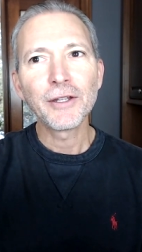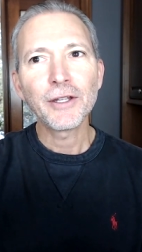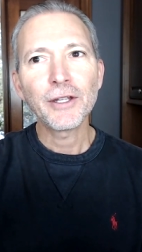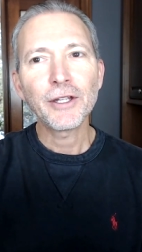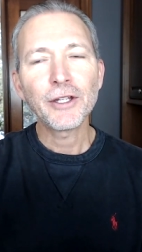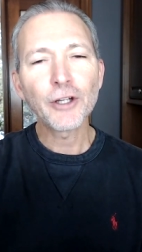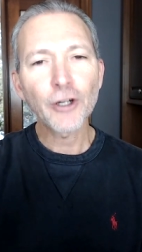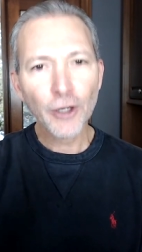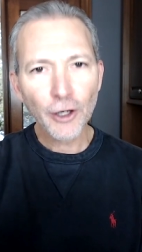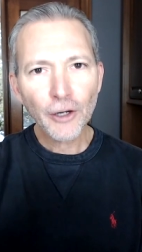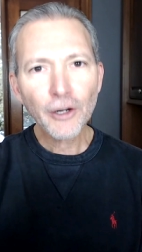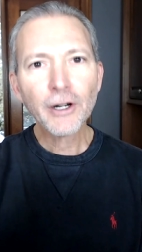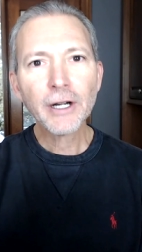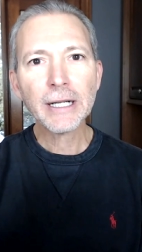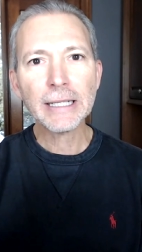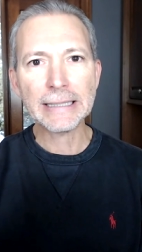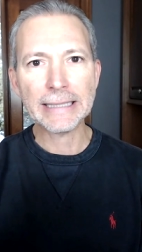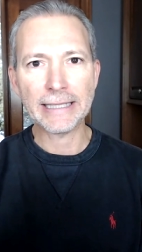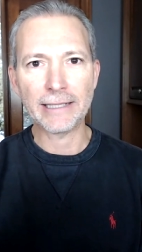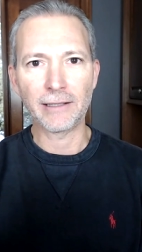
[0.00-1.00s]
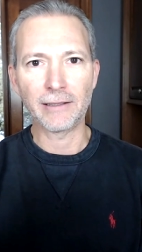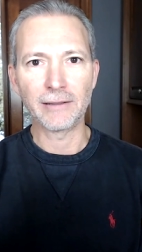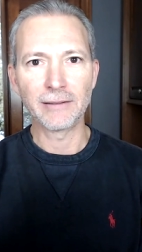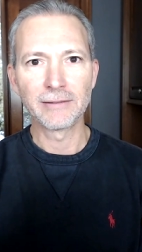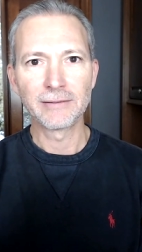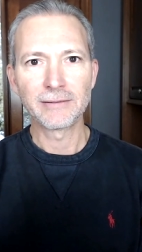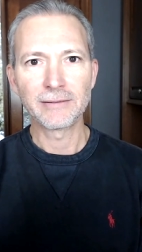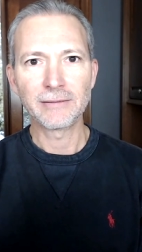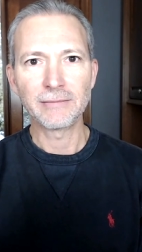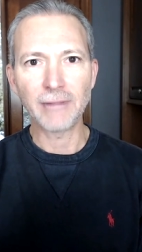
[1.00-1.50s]
You're hurting a little,
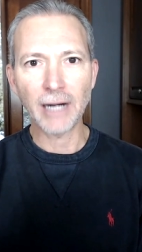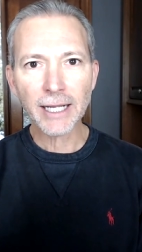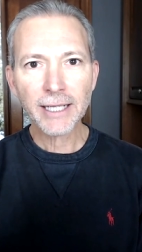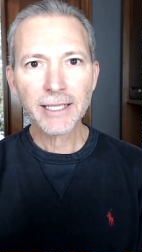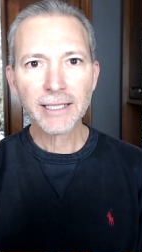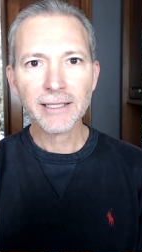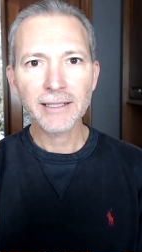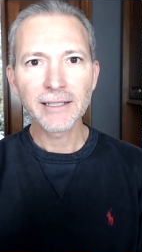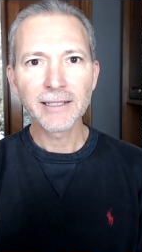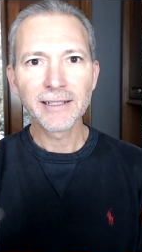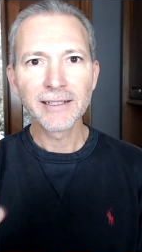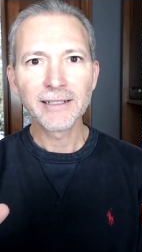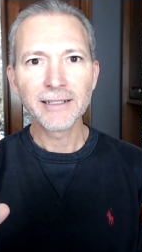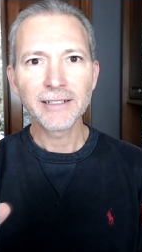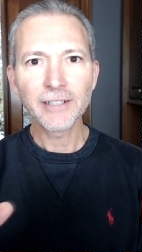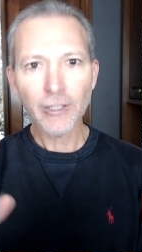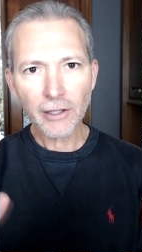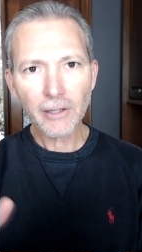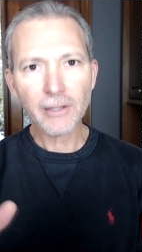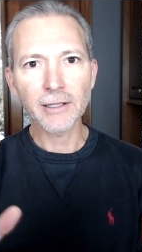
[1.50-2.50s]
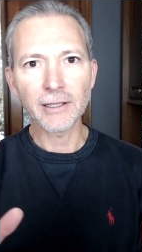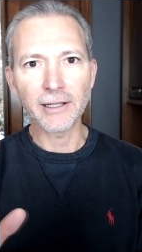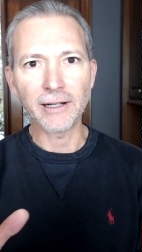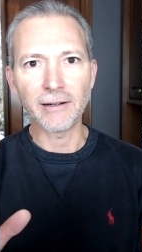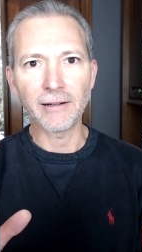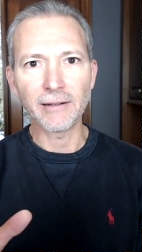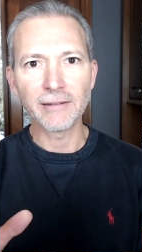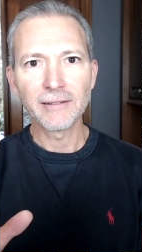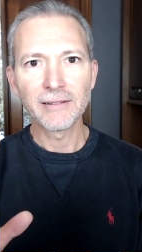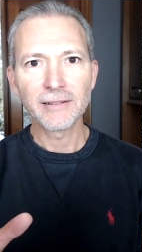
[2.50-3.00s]
right? You're hurting a
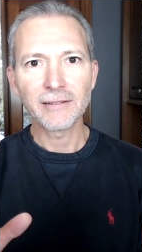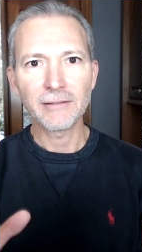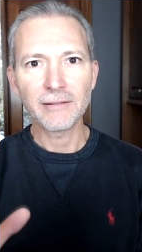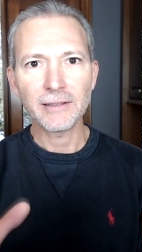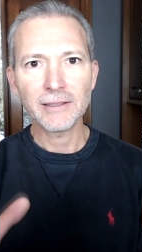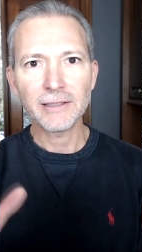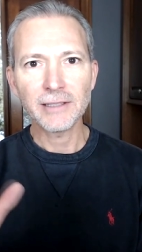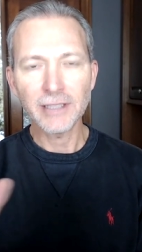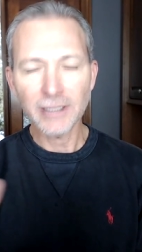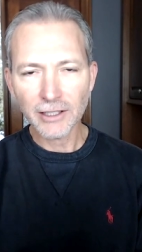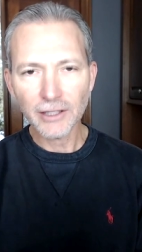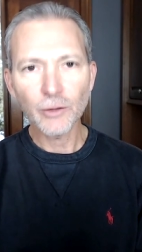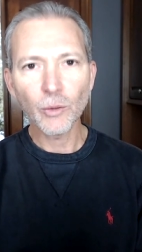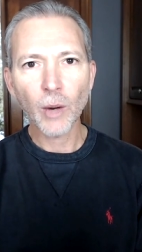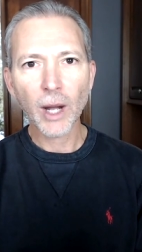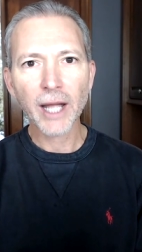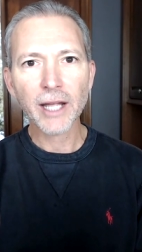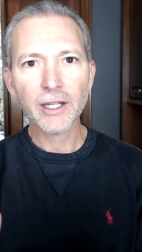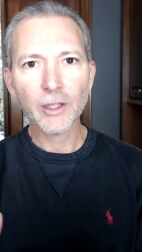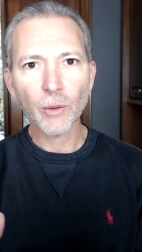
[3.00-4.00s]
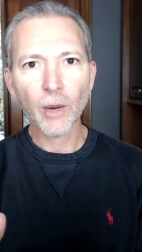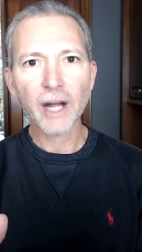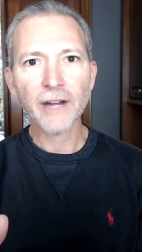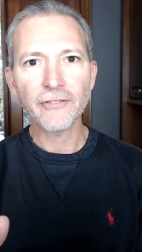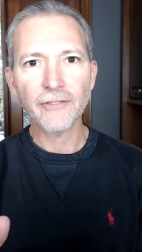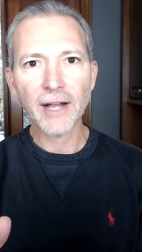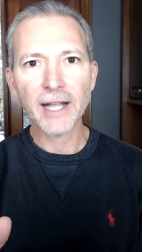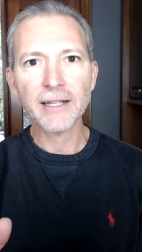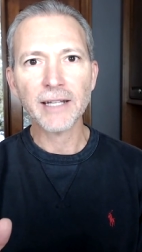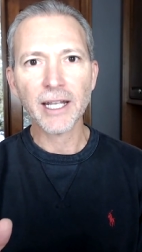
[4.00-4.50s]
little. You want, you want to
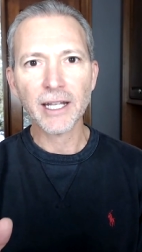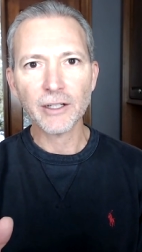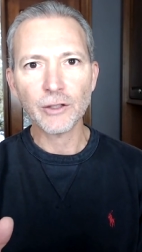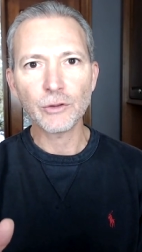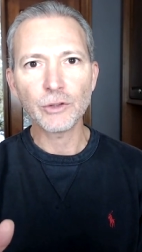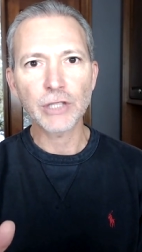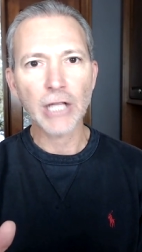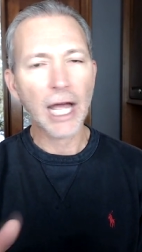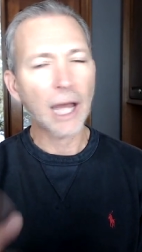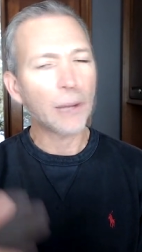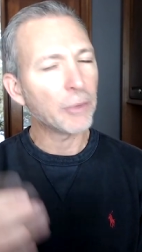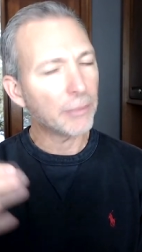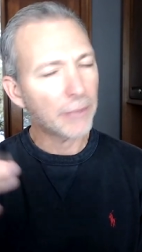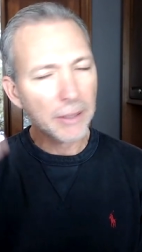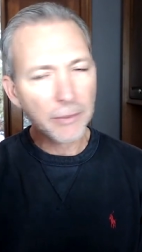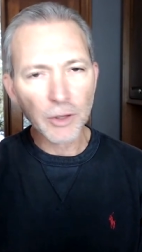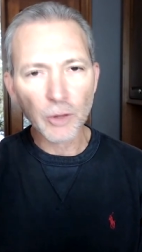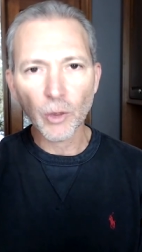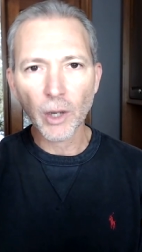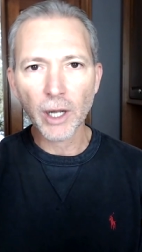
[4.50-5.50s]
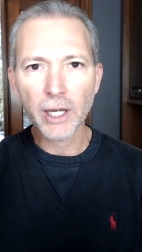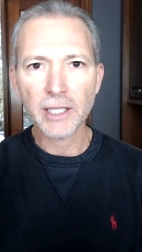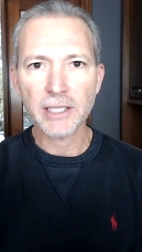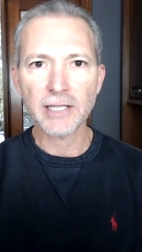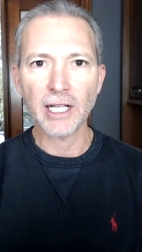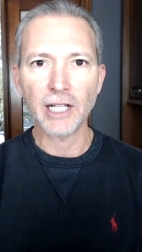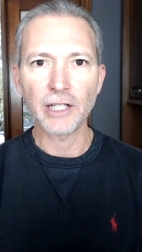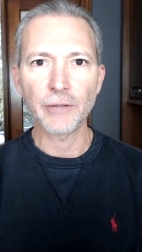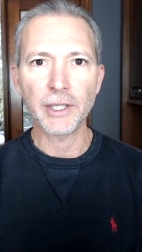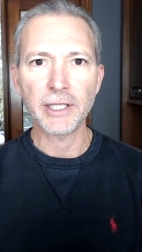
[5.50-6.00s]
find that new job, or maybe you want to
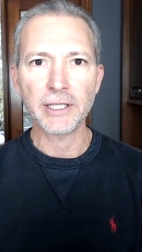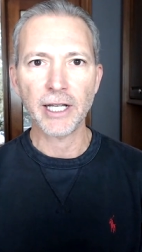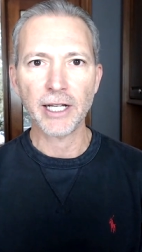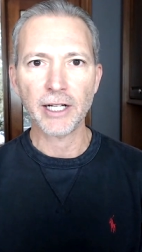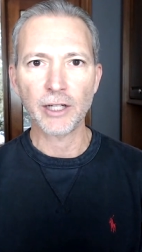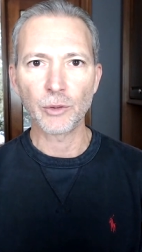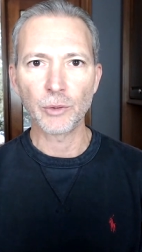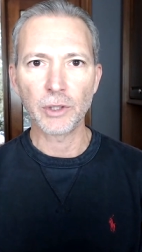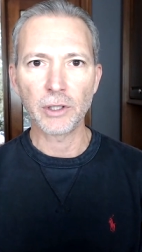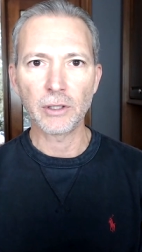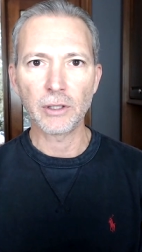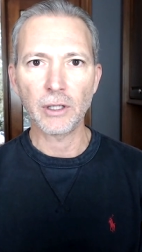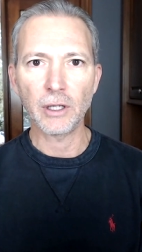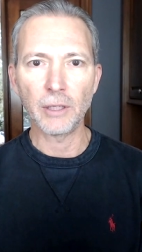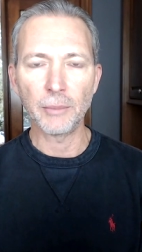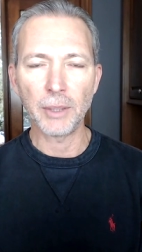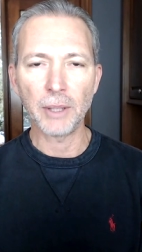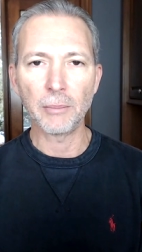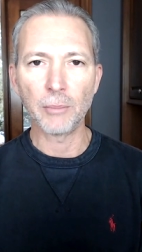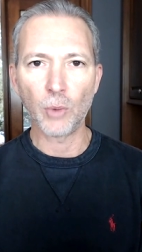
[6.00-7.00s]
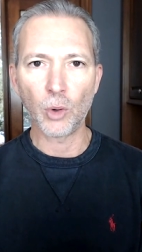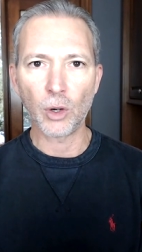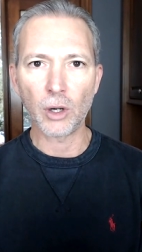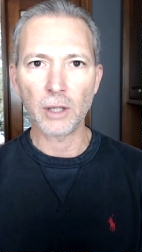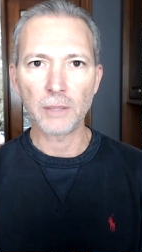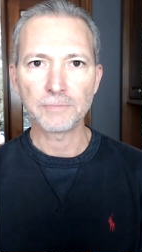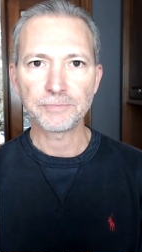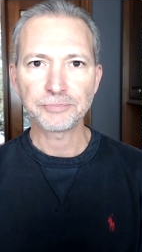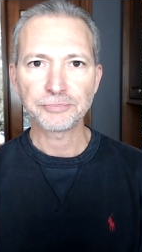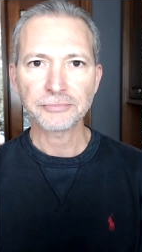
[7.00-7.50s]
accelerate that career a bit
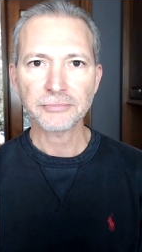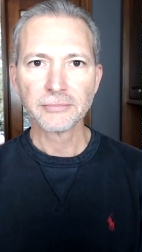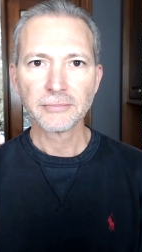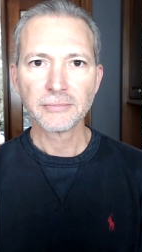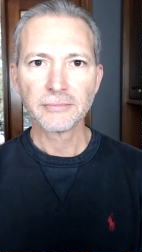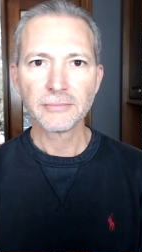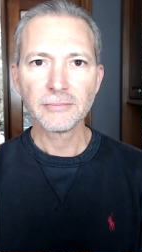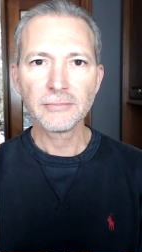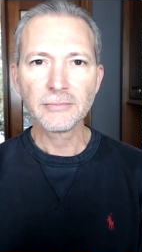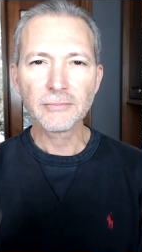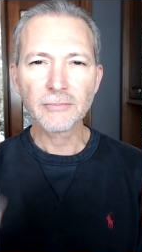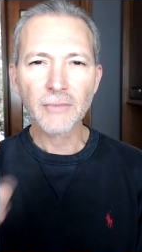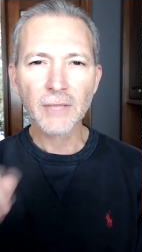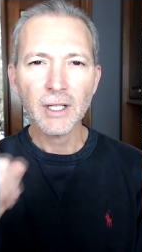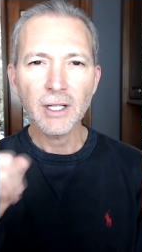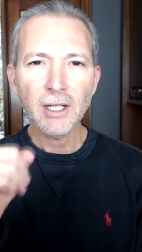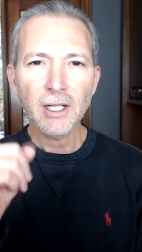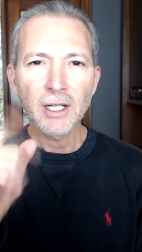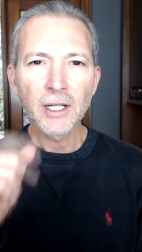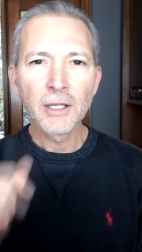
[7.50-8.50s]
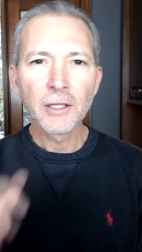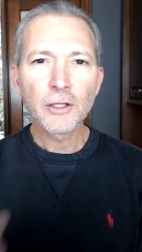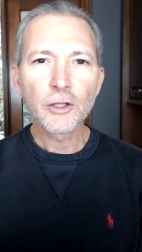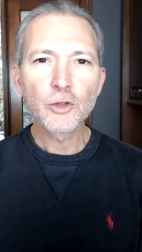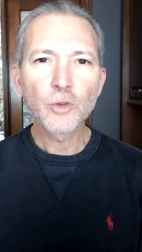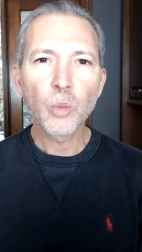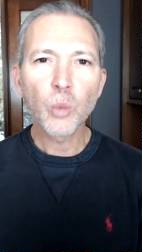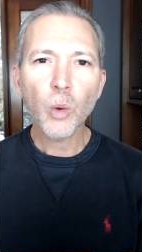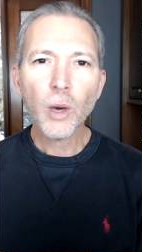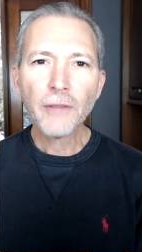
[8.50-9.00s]
more.
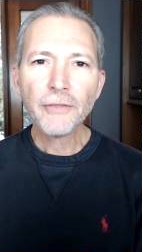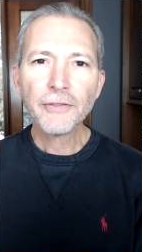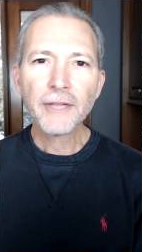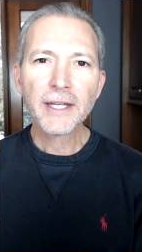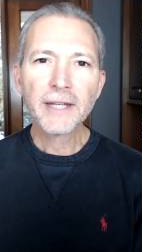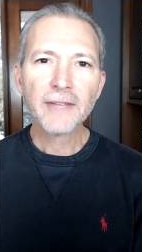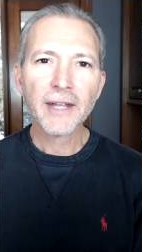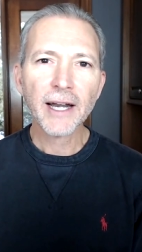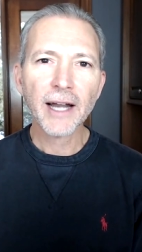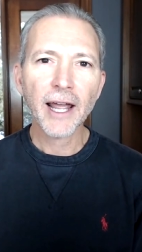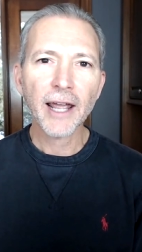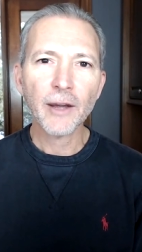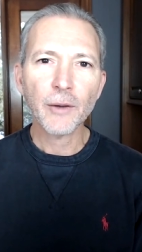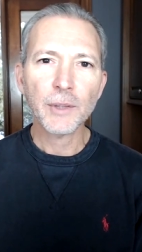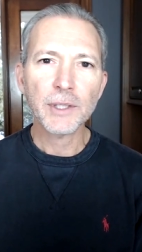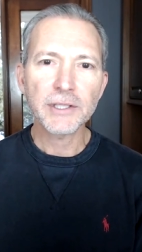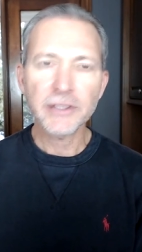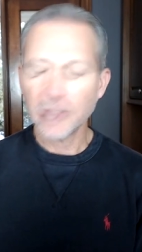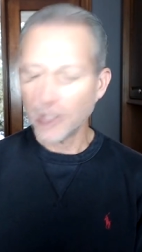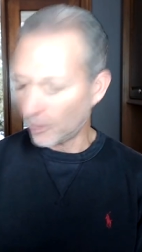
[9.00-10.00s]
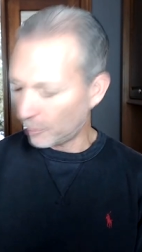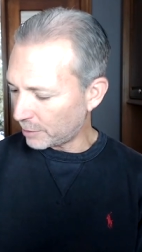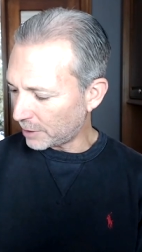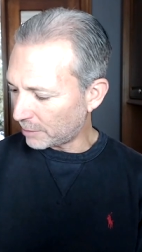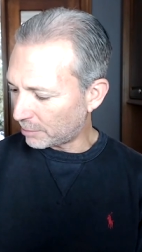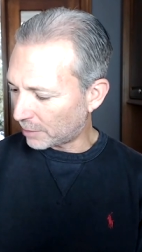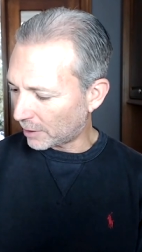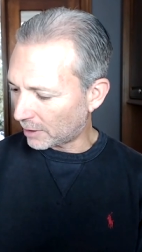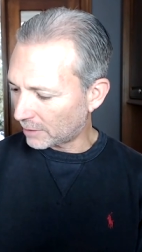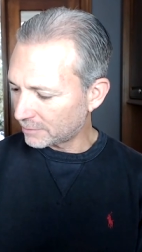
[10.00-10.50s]
There's one thing that I always tell
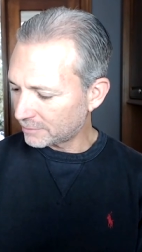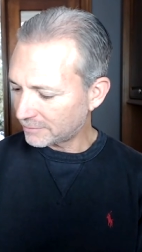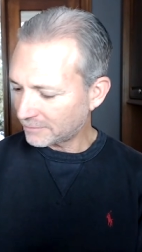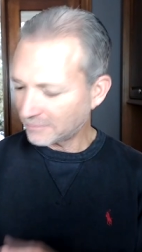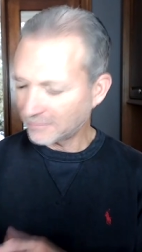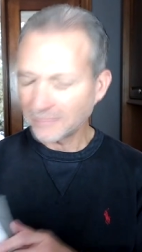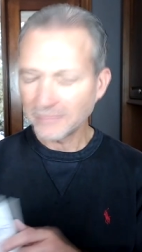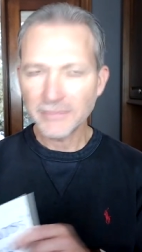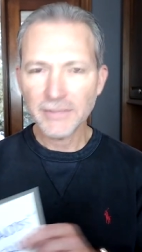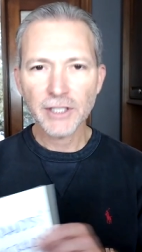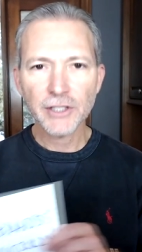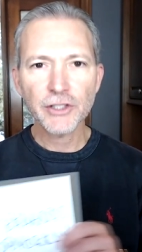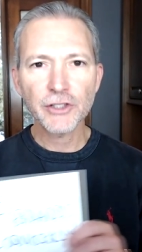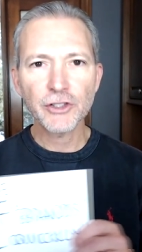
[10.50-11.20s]
people. This